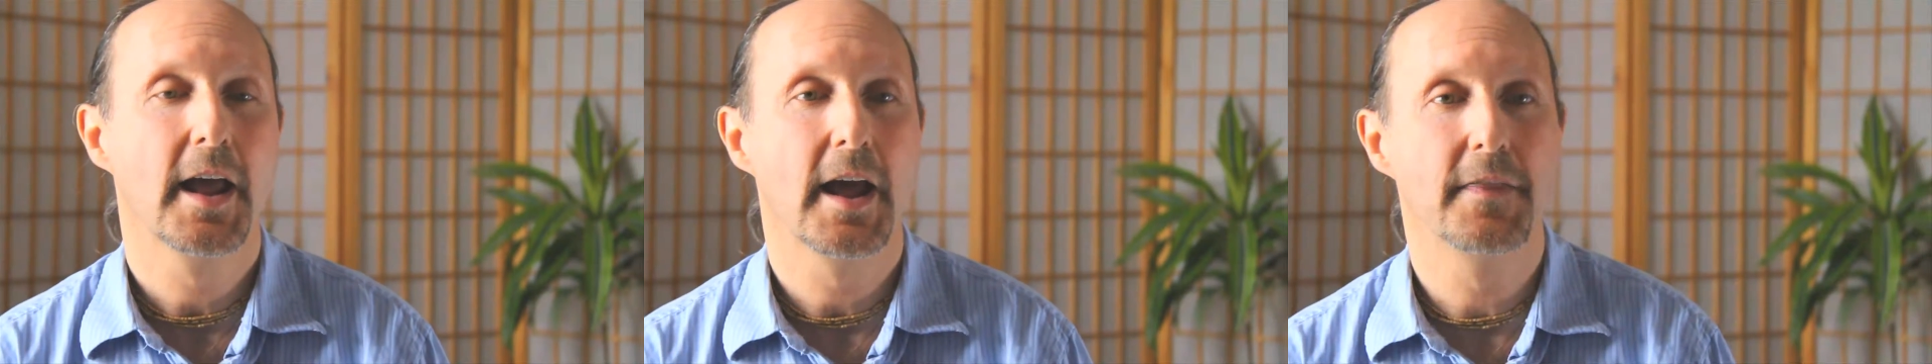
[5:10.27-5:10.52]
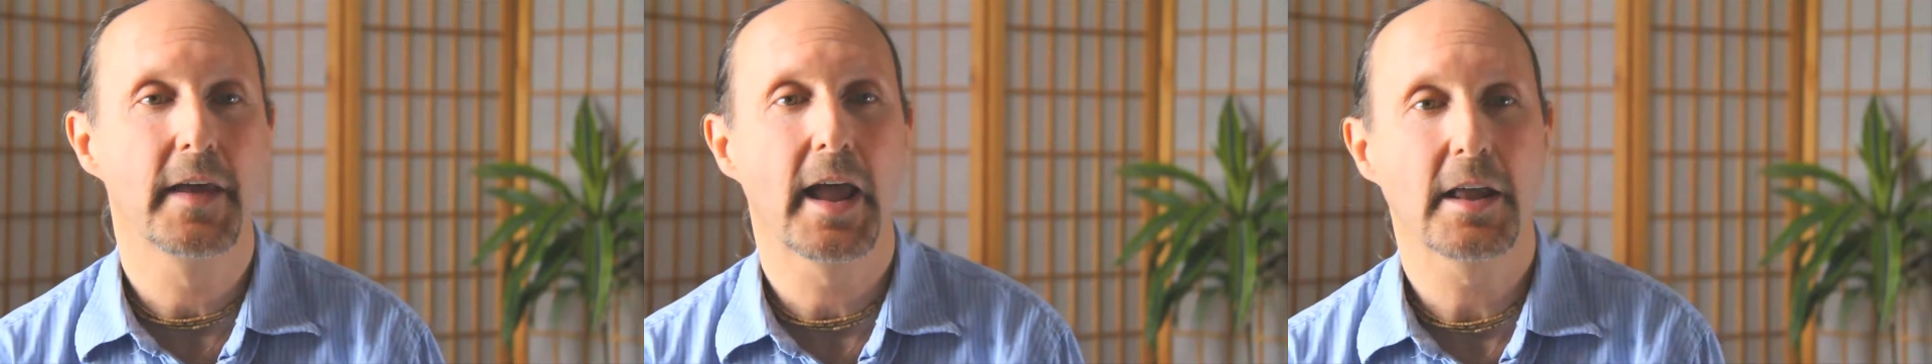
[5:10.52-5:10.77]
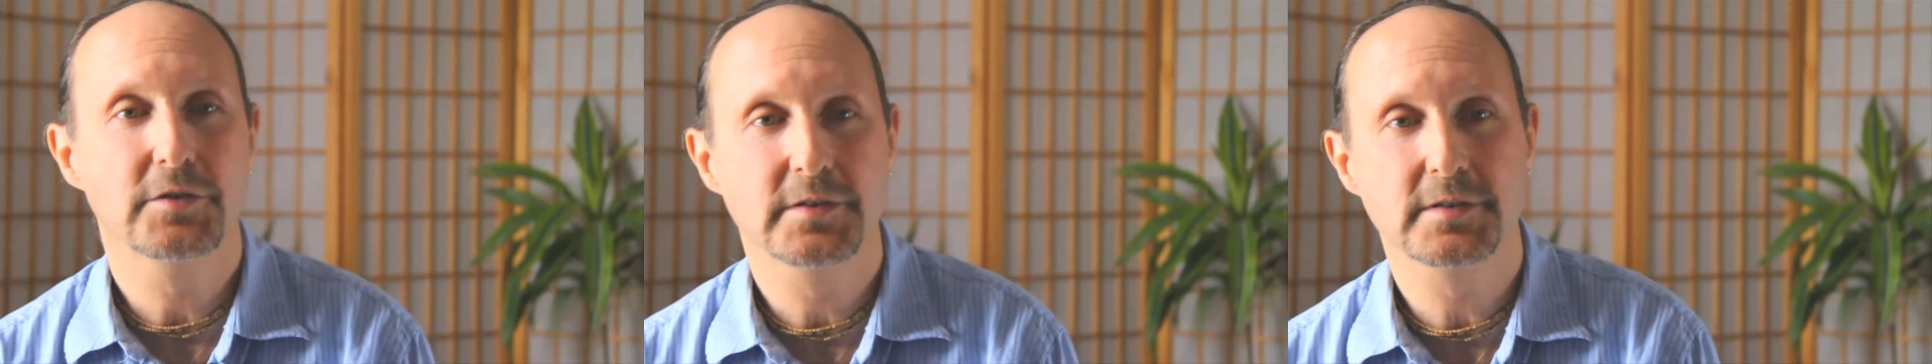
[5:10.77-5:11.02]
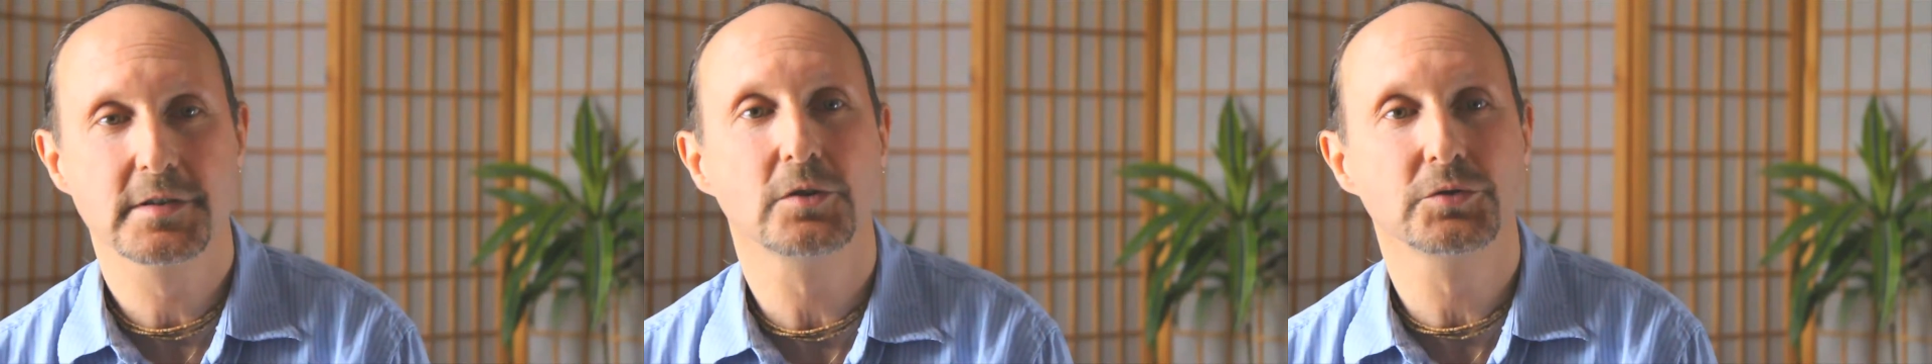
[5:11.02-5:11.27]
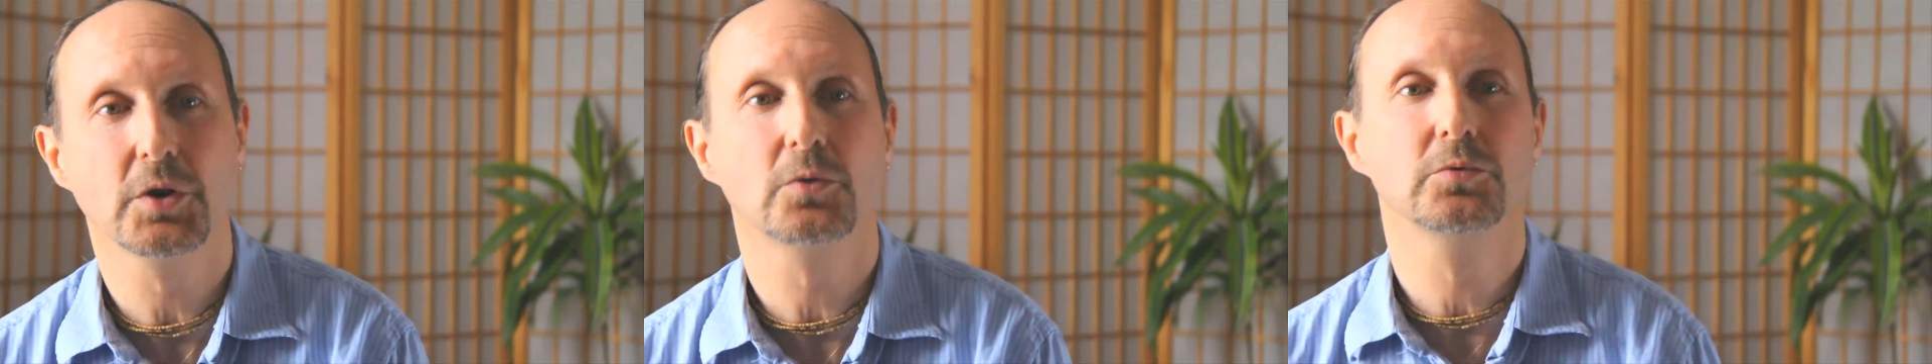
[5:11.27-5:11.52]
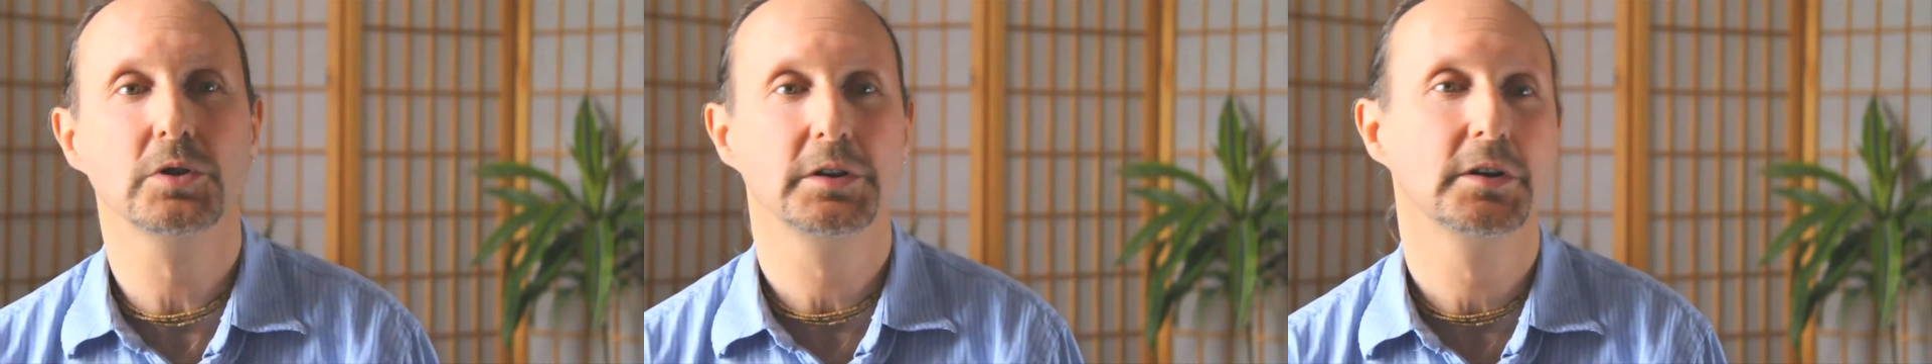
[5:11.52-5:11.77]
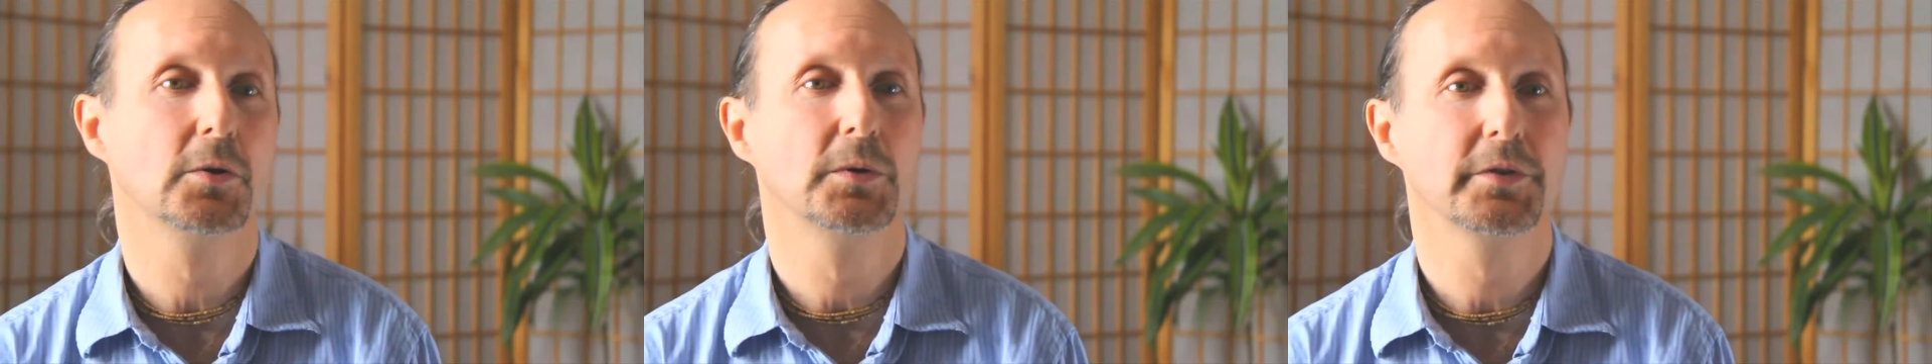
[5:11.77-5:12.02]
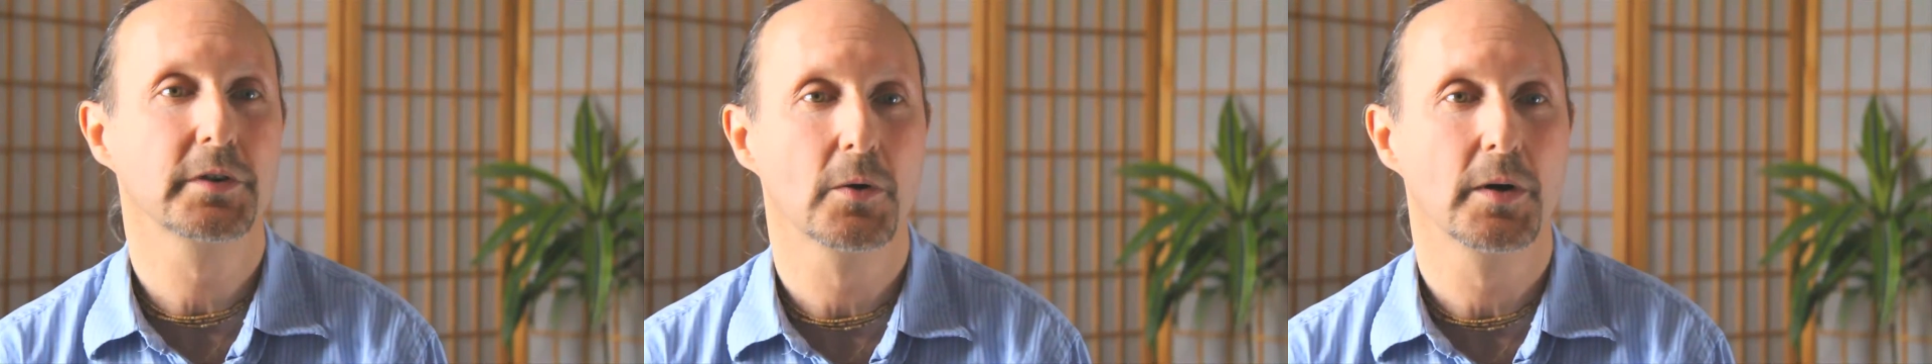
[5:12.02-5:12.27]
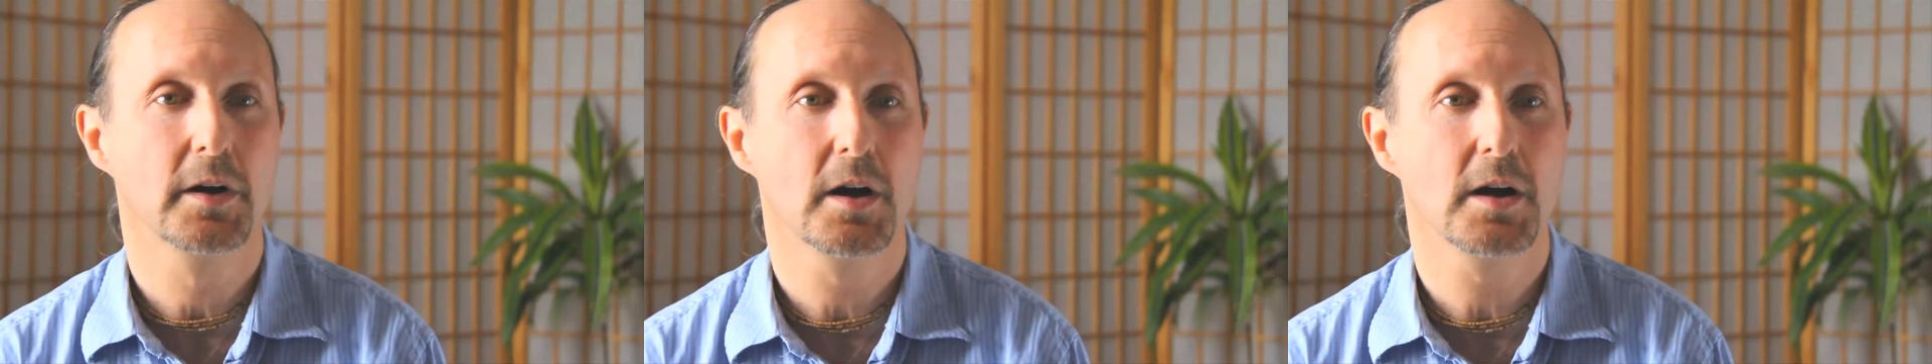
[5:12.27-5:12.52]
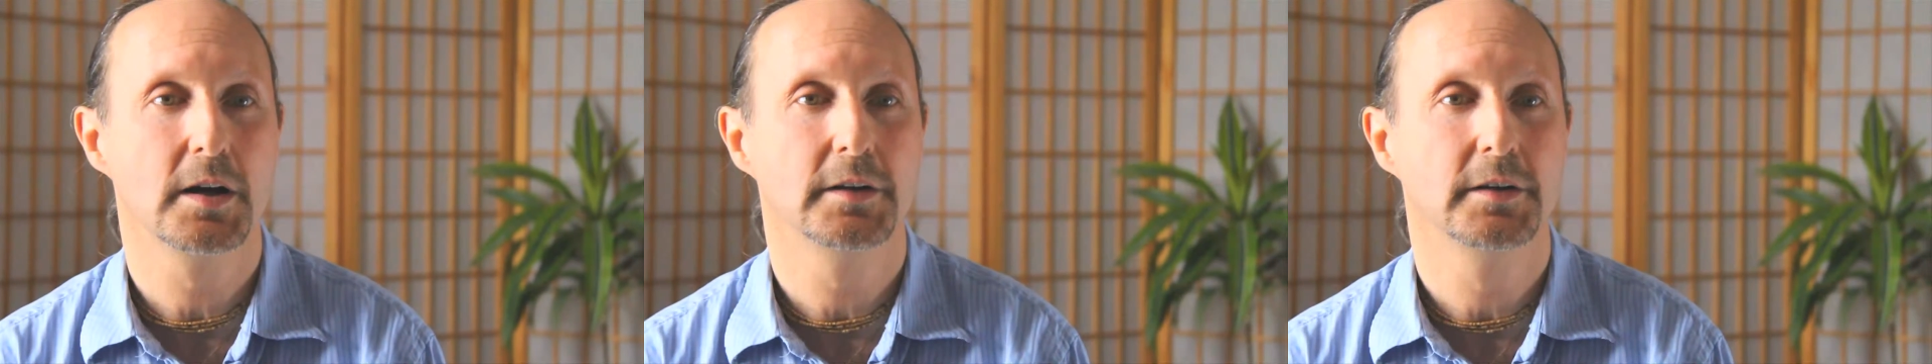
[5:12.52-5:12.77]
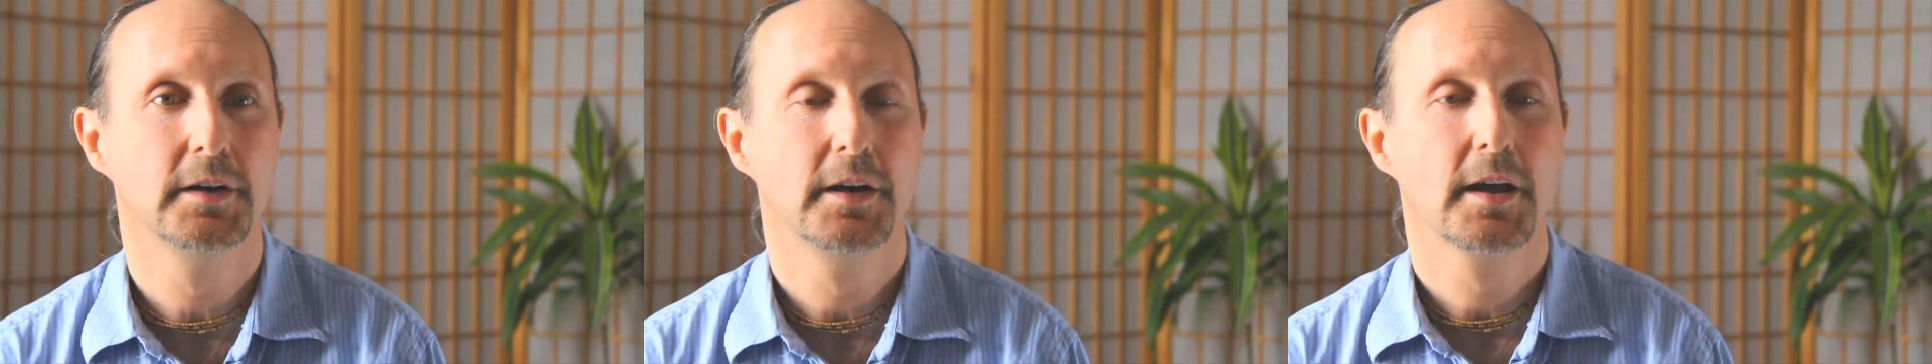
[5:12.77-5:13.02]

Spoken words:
and they still don't really know what's going on.